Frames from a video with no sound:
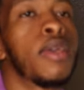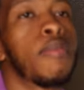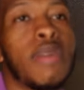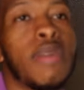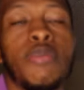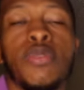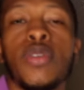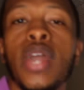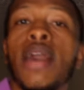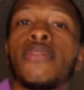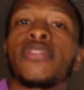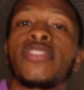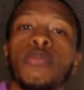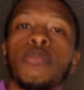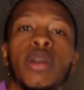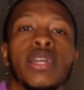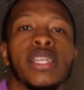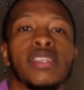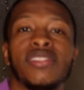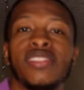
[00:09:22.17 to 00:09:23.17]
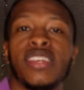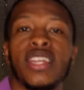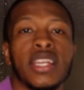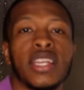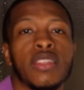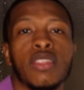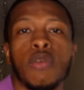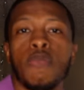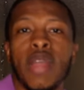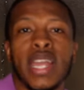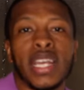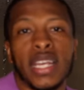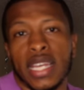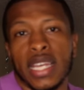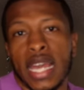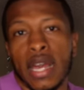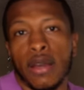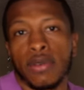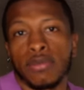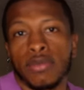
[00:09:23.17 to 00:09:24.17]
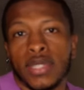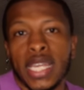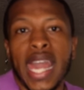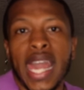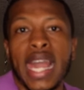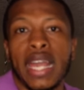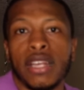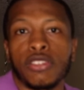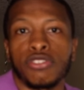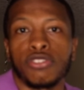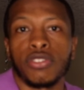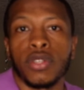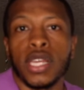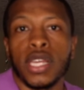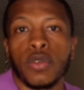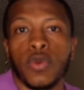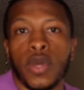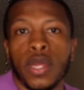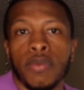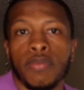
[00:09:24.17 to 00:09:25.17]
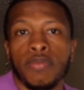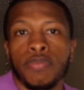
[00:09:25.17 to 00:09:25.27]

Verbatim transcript: Maybe you have some money sitting in the bank account, cash, liquid.